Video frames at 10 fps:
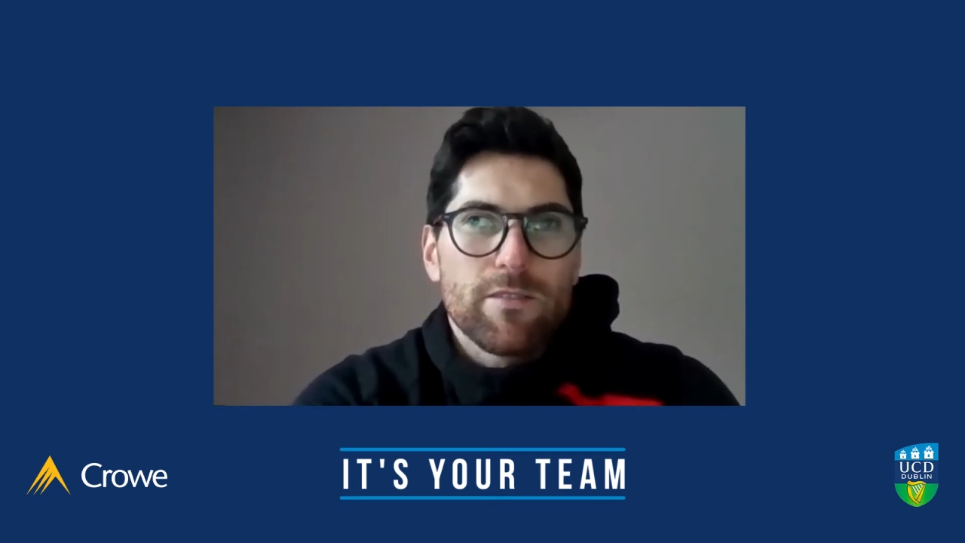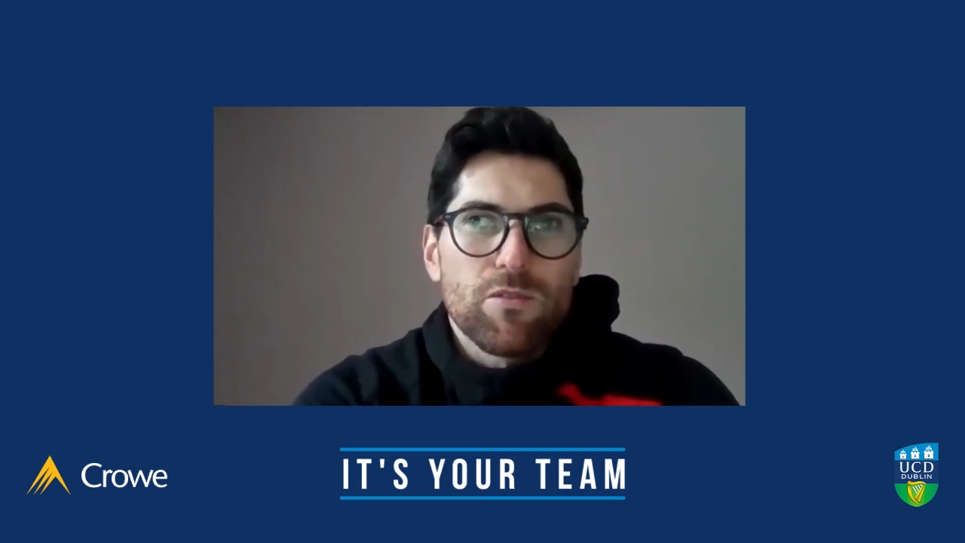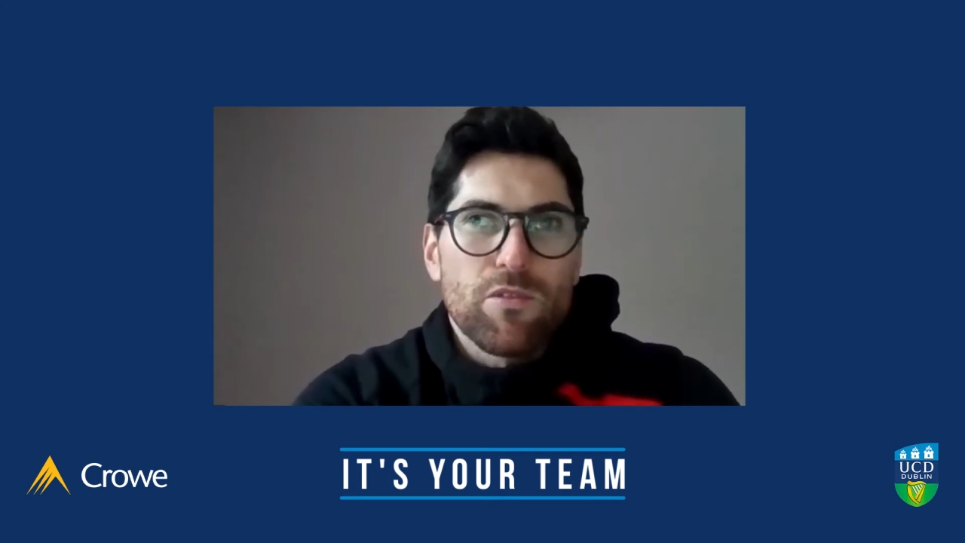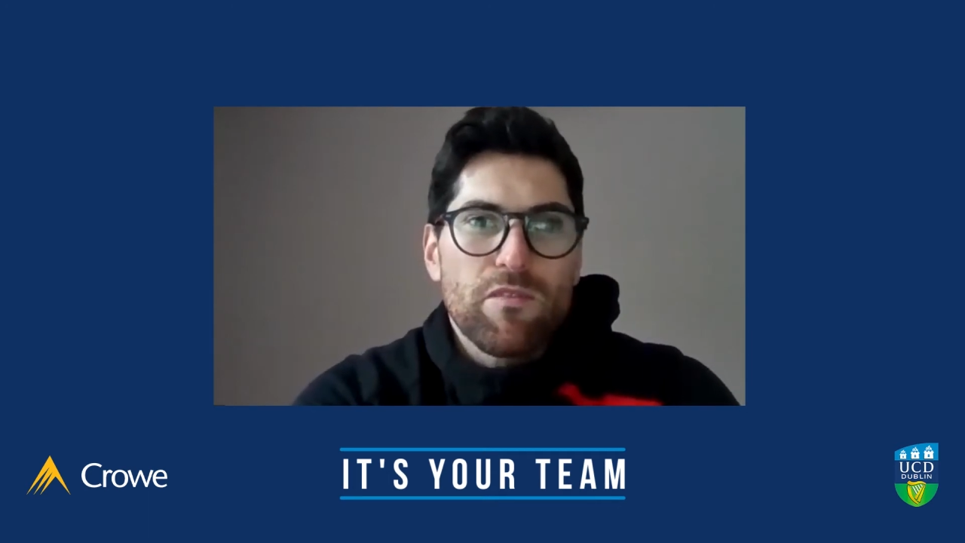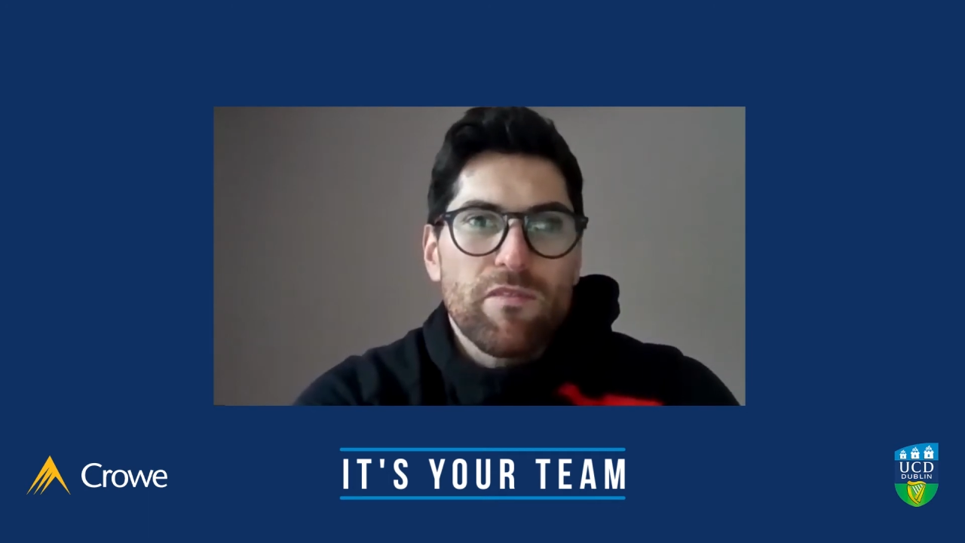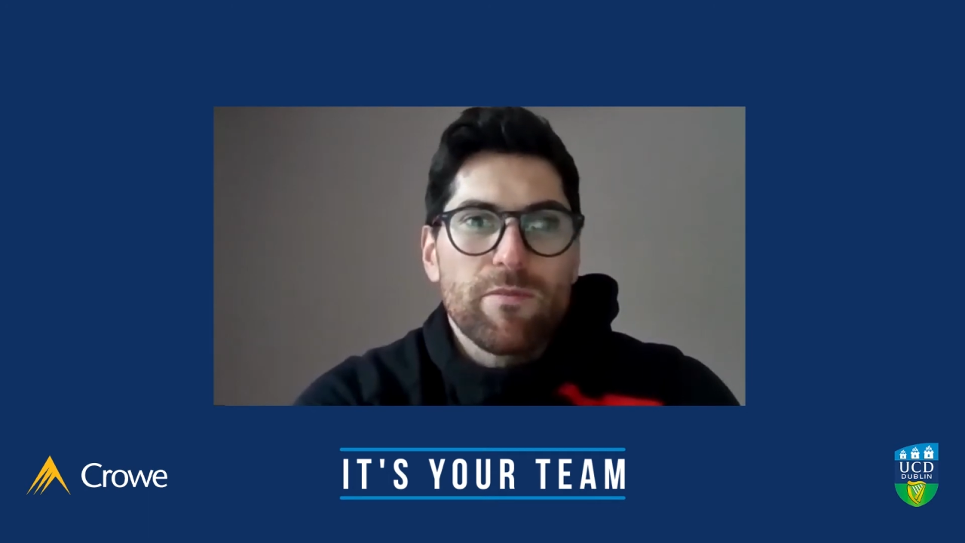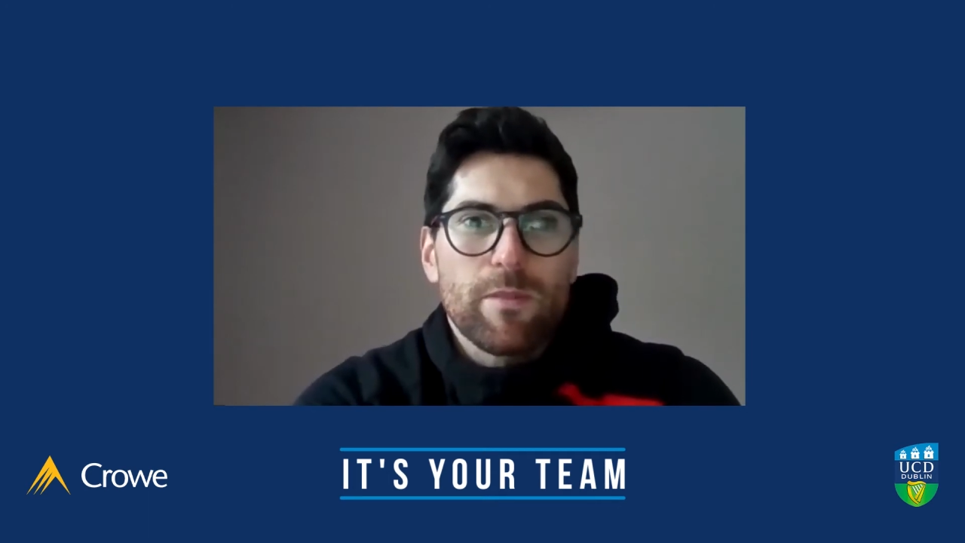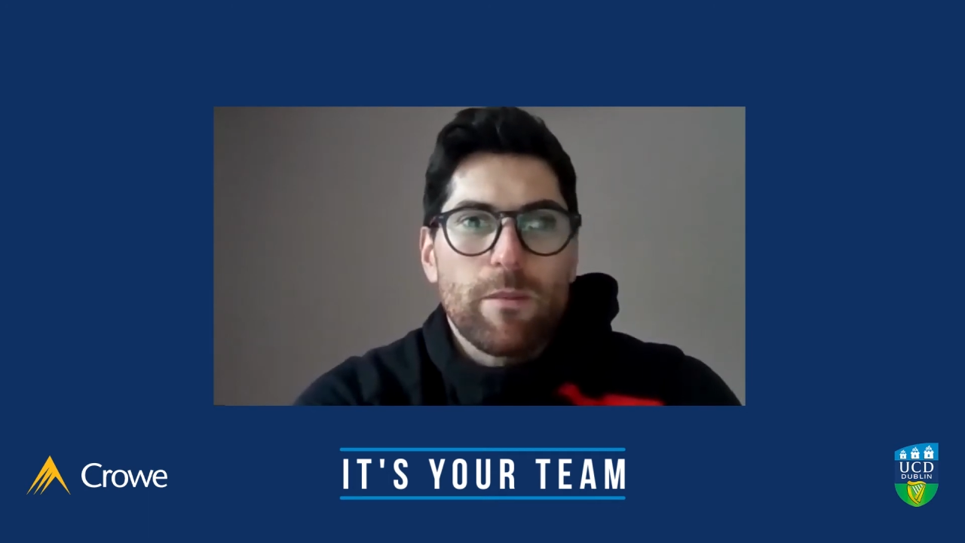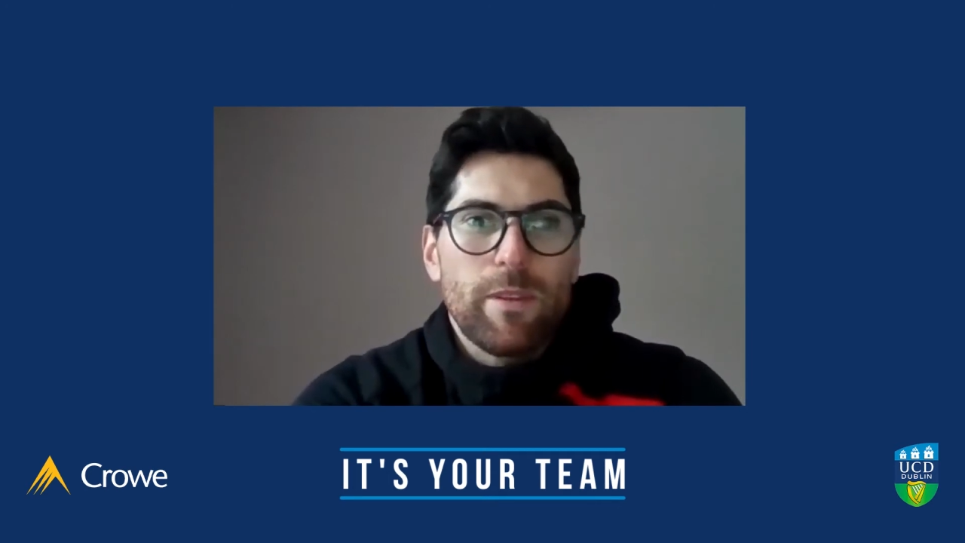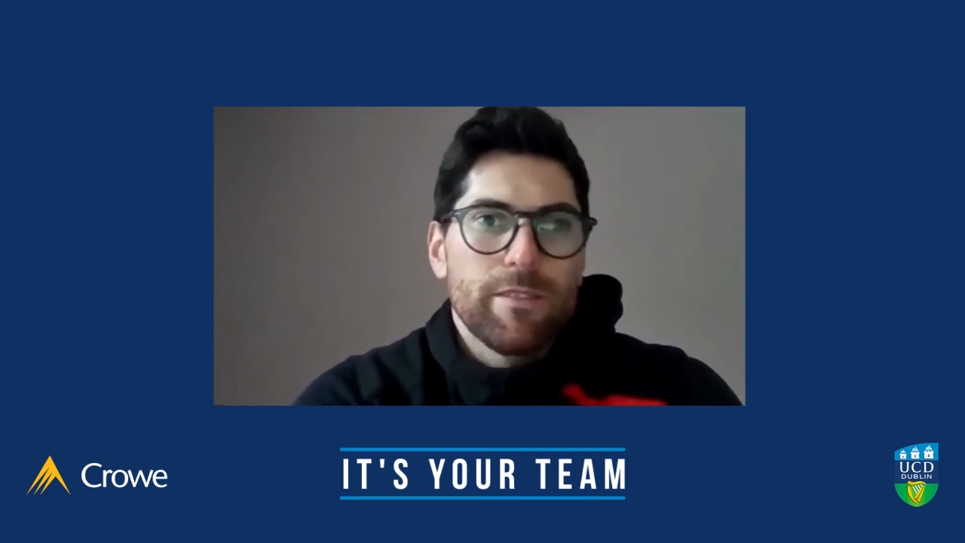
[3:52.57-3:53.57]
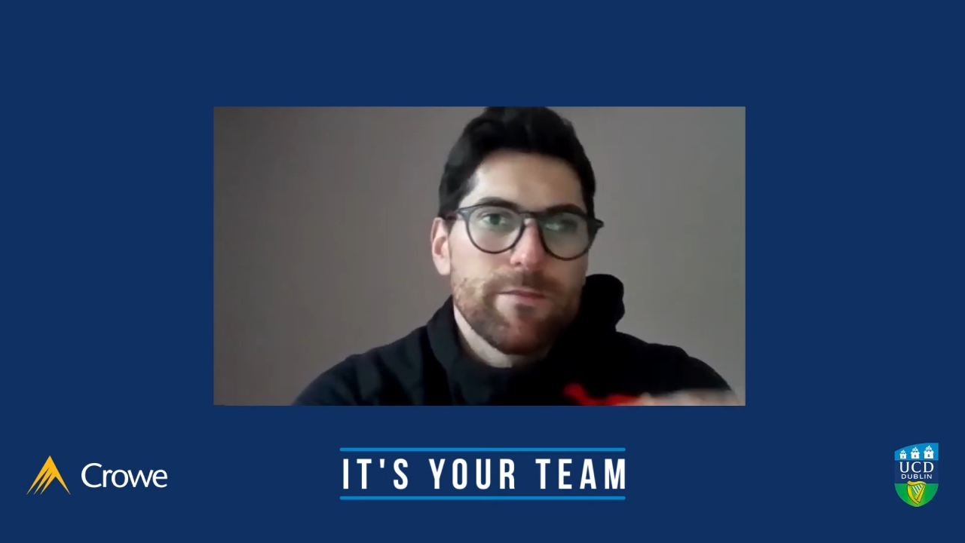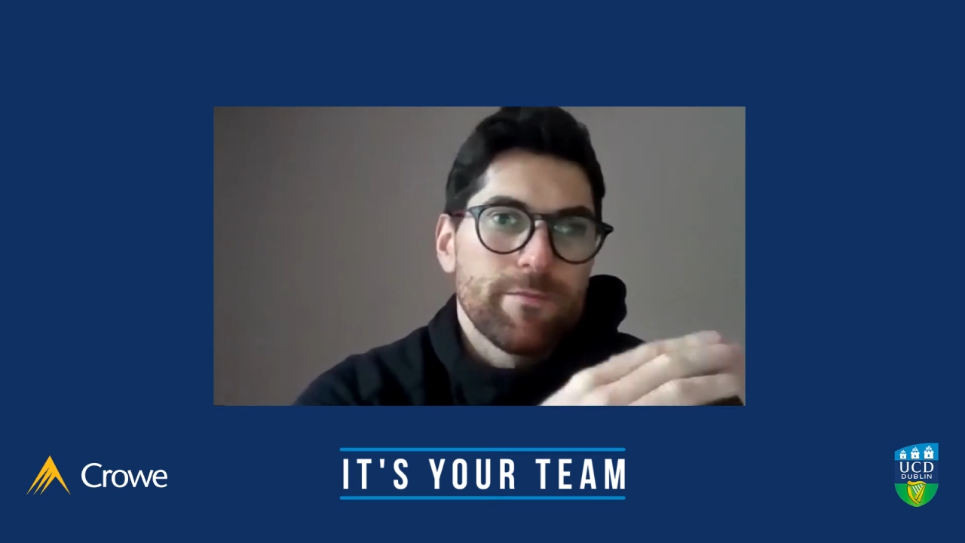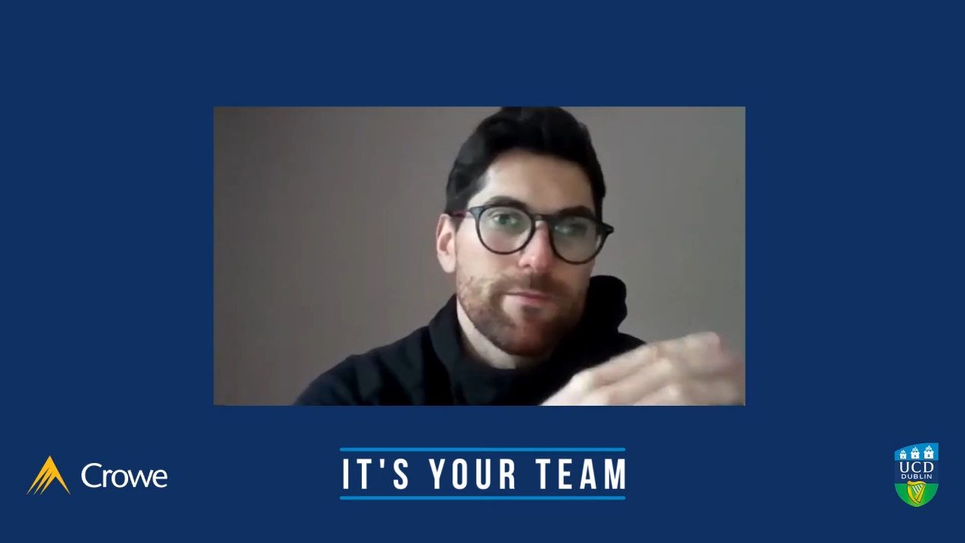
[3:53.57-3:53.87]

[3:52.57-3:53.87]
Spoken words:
sort of, I mean,